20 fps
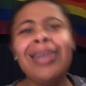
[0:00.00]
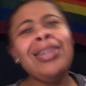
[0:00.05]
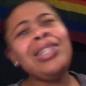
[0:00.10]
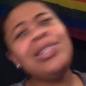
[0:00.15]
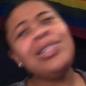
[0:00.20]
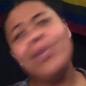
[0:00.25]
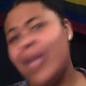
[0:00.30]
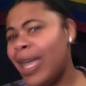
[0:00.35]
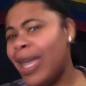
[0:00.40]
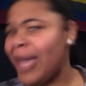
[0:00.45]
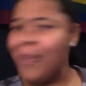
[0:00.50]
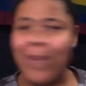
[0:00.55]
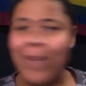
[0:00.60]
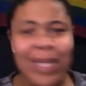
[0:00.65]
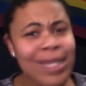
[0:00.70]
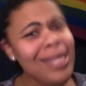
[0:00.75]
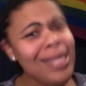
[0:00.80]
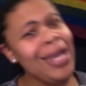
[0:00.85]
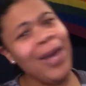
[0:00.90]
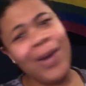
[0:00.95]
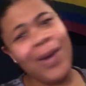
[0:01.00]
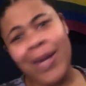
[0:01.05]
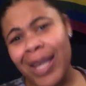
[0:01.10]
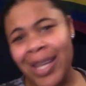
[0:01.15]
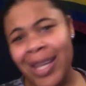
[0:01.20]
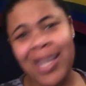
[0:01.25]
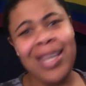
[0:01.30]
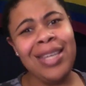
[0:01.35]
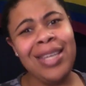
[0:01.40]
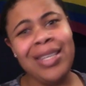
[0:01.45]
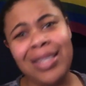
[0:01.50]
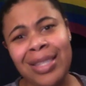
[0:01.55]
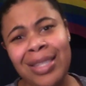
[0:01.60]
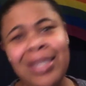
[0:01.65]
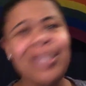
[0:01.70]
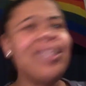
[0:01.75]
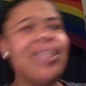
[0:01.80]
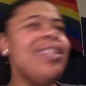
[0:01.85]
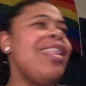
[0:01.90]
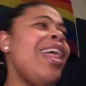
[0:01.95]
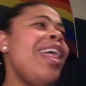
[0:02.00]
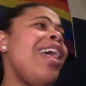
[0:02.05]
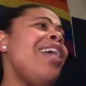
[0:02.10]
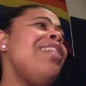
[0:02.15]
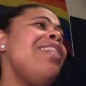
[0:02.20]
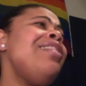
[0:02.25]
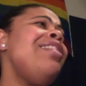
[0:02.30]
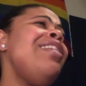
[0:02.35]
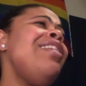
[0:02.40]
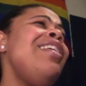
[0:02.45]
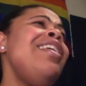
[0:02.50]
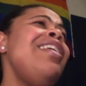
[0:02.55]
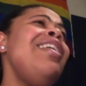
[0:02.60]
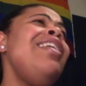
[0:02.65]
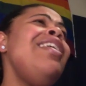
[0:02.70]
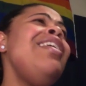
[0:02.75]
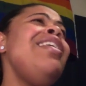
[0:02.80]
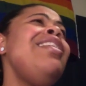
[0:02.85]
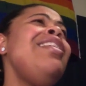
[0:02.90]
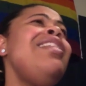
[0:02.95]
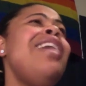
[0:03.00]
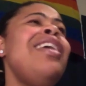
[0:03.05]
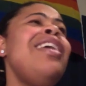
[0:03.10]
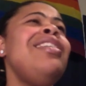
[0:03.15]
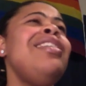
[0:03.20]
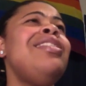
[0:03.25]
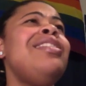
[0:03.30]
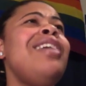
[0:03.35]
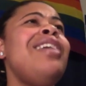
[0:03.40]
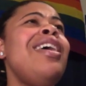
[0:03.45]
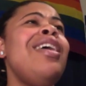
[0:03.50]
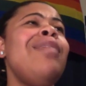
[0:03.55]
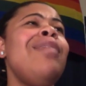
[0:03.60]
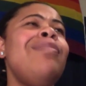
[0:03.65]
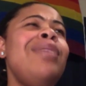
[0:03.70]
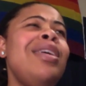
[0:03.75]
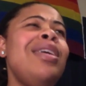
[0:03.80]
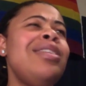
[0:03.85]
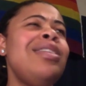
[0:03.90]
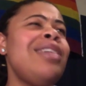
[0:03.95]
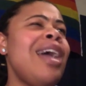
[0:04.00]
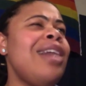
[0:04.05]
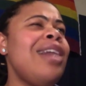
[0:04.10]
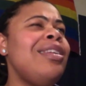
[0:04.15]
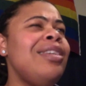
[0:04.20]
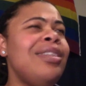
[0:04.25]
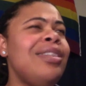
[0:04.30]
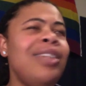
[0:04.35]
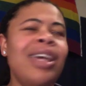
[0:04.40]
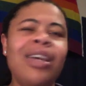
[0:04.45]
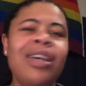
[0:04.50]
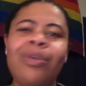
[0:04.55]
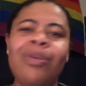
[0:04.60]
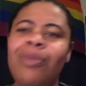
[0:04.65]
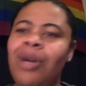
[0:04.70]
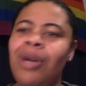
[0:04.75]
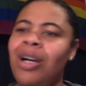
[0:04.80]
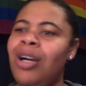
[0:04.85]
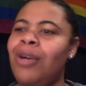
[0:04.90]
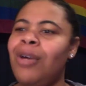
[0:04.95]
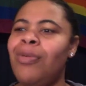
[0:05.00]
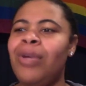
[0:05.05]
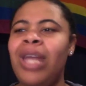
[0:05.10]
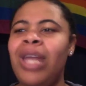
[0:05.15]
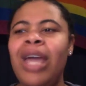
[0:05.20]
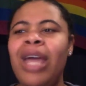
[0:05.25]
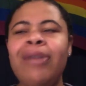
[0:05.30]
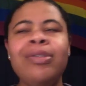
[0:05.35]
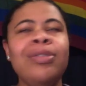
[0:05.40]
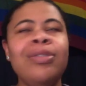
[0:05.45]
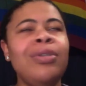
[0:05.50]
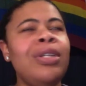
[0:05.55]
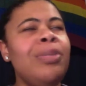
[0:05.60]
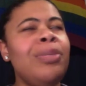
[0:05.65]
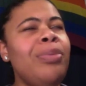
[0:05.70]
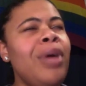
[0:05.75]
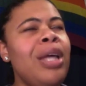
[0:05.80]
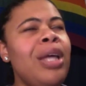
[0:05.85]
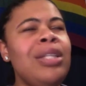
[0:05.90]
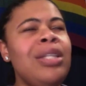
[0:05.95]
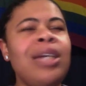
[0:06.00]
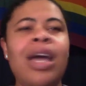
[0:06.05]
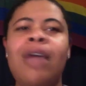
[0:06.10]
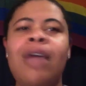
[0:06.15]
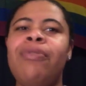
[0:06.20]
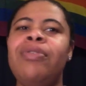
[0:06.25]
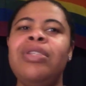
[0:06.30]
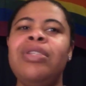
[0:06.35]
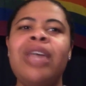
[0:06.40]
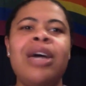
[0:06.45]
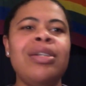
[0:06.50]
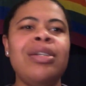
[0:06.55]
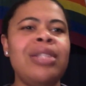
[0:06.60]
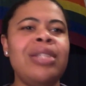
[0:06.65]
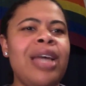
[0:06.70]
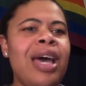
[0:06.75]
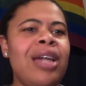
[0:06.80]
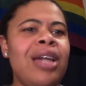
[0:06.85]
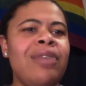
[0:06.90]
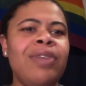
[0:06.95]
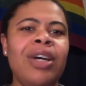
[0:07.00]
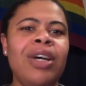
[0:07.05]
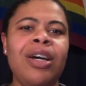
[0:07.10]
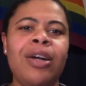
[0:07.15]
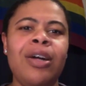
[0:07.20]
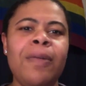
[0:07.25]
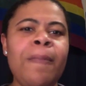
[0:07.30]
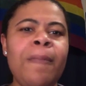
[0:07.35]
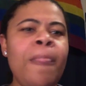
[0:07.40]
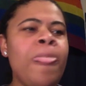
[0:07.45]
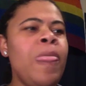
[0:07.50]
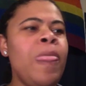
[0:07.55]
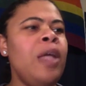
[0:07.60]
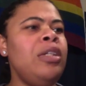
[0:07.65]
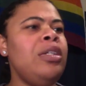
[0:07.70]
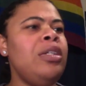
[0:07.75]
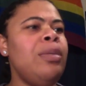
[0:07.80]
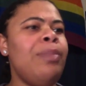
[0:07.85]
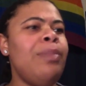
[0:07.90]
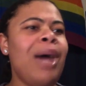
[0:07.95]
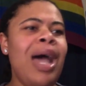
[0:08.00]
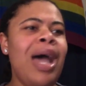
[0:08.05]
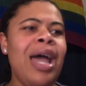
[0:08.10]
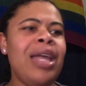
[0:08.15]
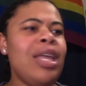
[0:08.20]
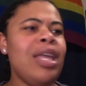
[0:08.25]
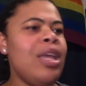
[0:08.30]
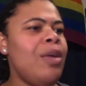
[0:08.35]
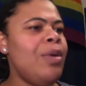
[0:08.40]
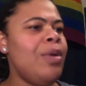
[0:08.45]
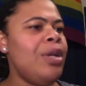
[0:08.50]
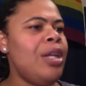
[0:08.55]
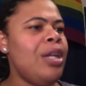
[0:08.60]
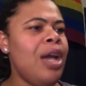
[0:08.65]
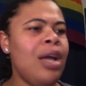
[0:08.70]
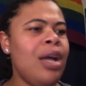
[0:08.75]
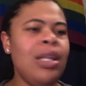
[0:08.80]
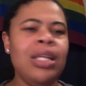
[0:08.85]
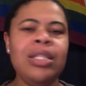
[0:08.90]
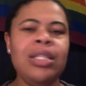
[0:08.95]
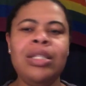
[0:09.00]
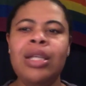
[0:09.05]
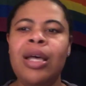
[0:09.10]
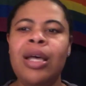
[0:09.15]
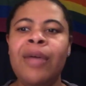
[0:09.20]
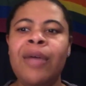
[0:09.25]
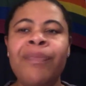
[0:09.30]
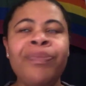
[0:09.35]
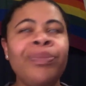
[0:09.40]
You can't be serious. And then they said, bitch, I looked at when they was doing the press conference outside of the bond hearing and all that stuff.